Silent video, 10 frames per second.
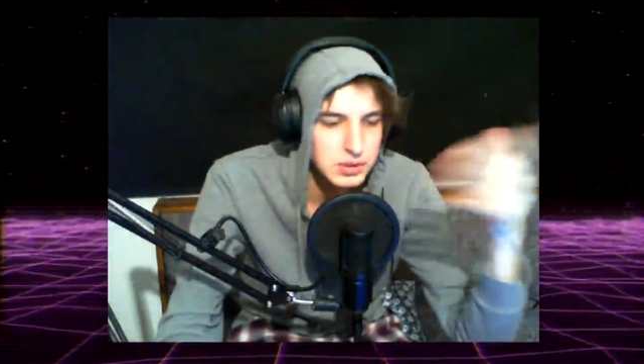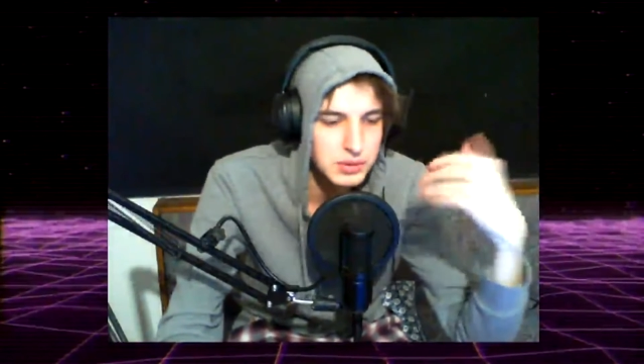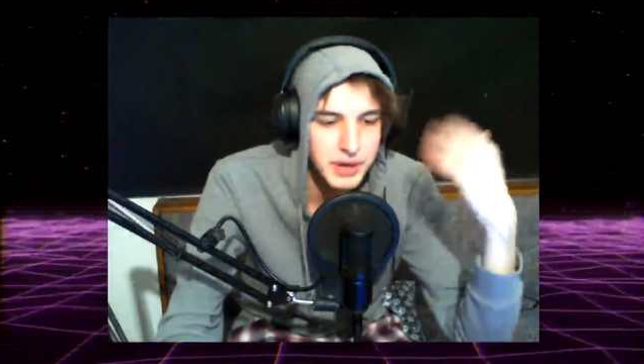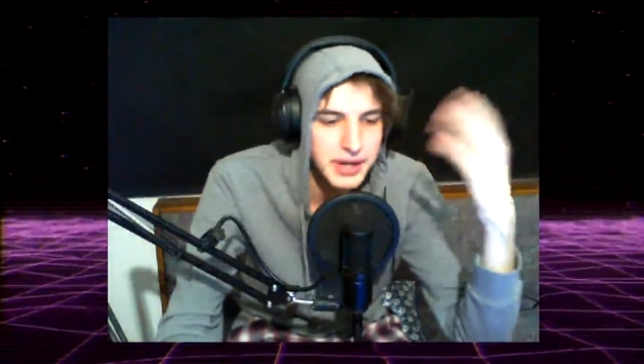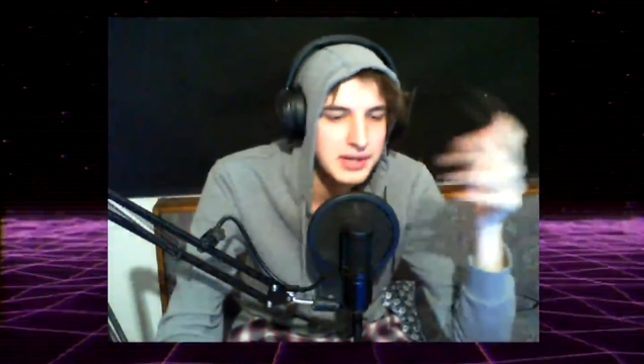
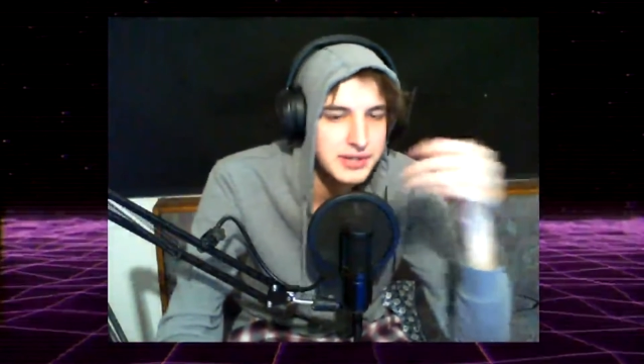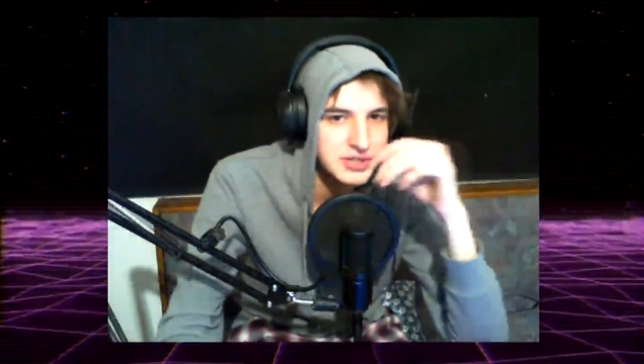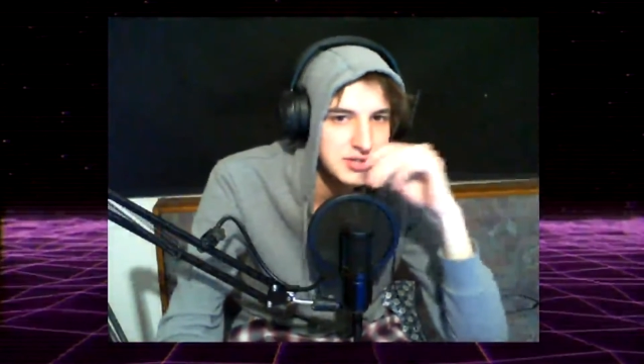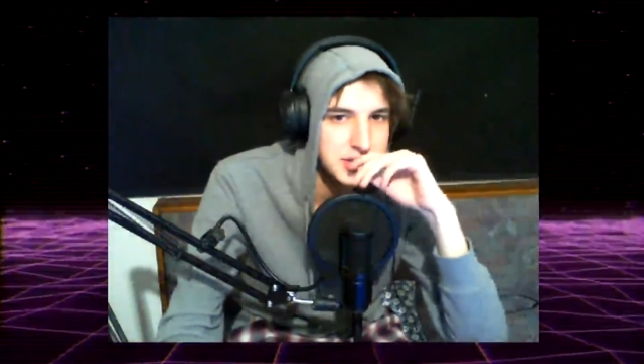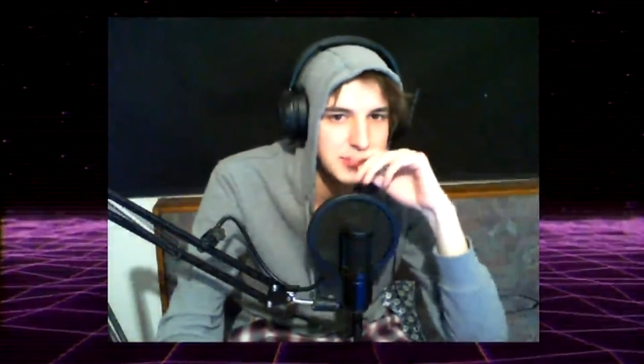regular
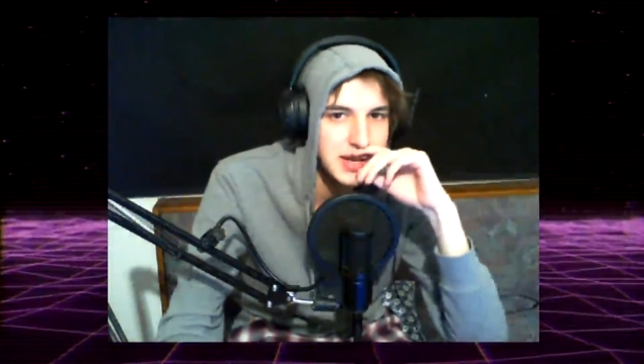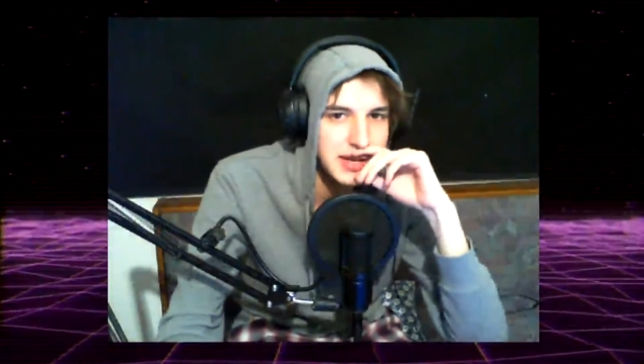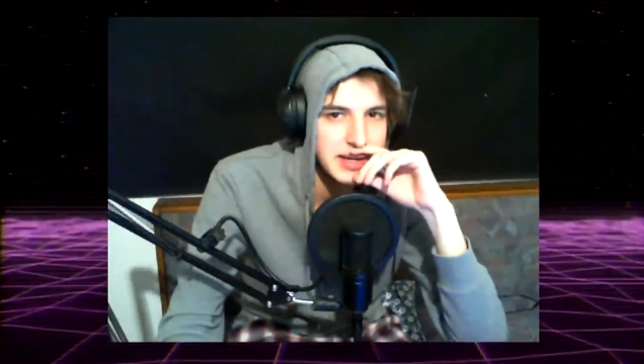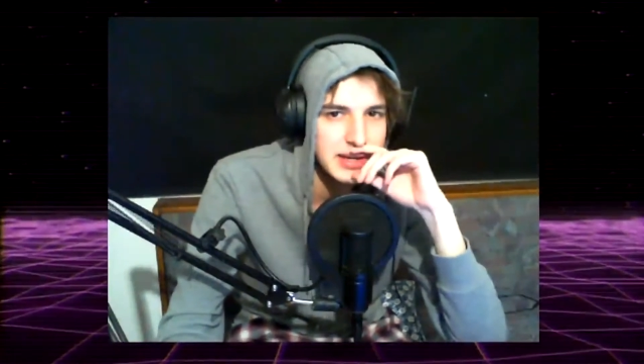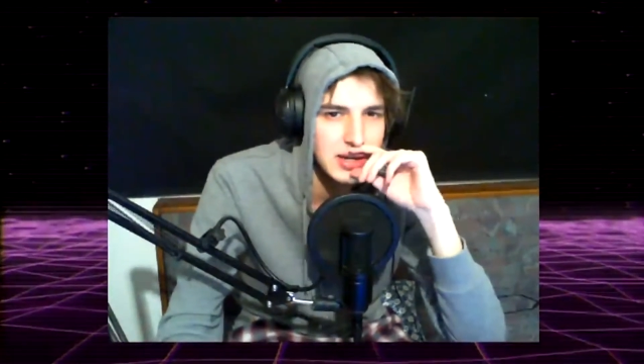stream like
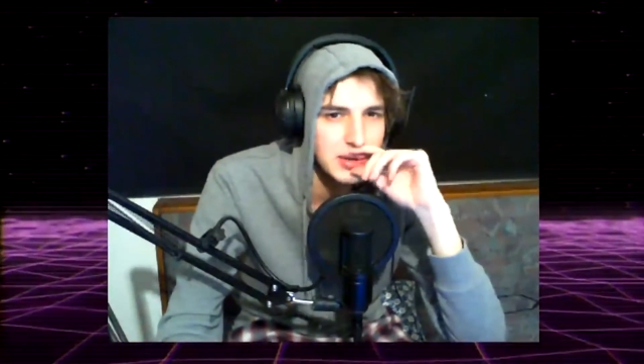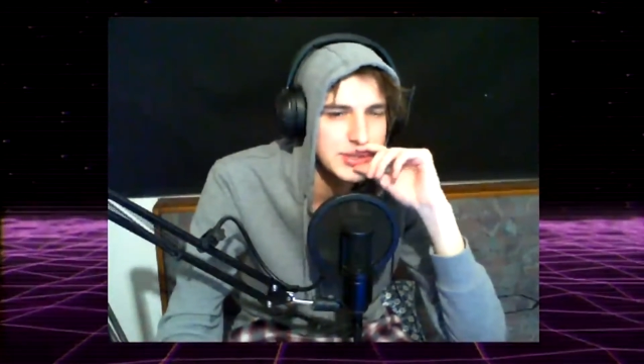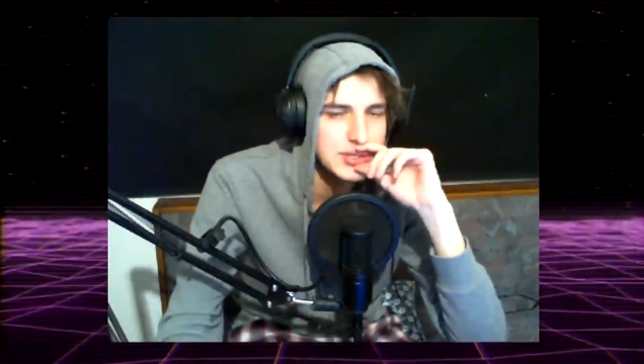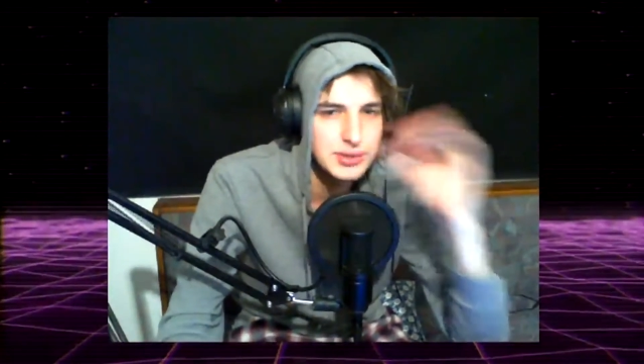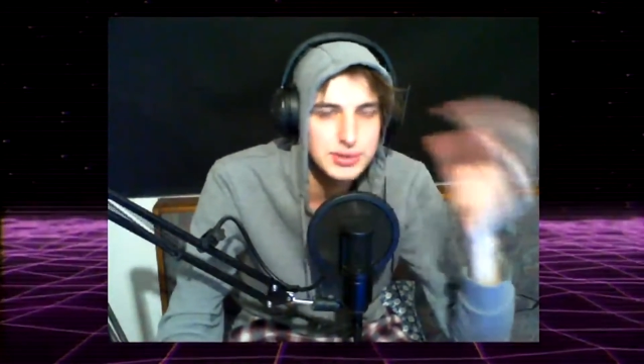I
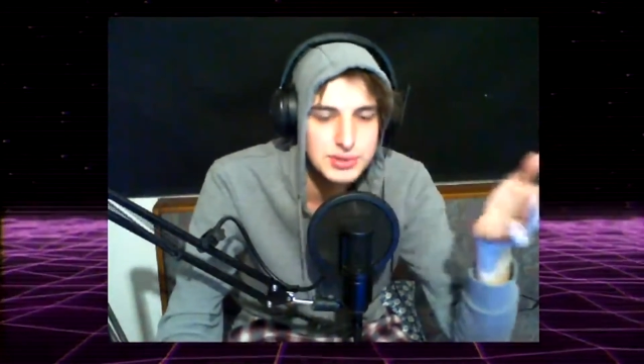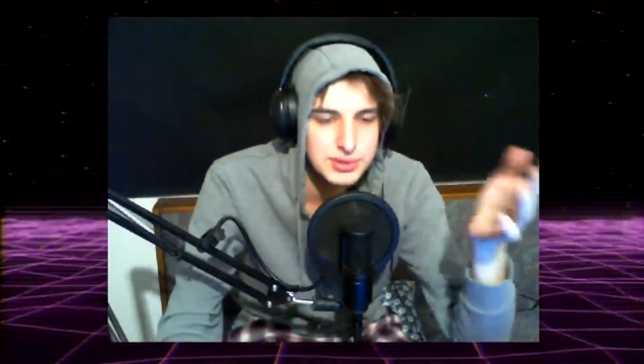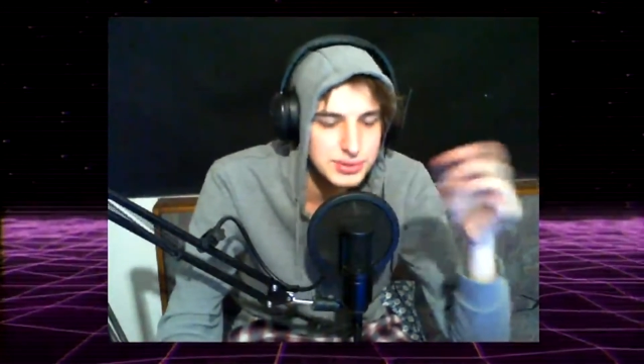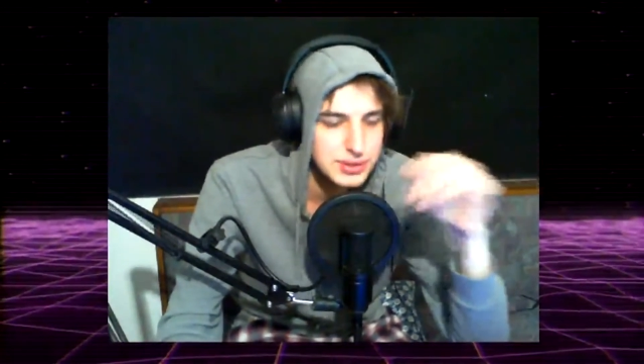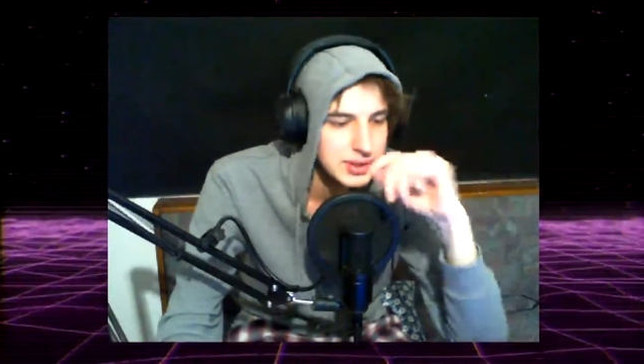always used to,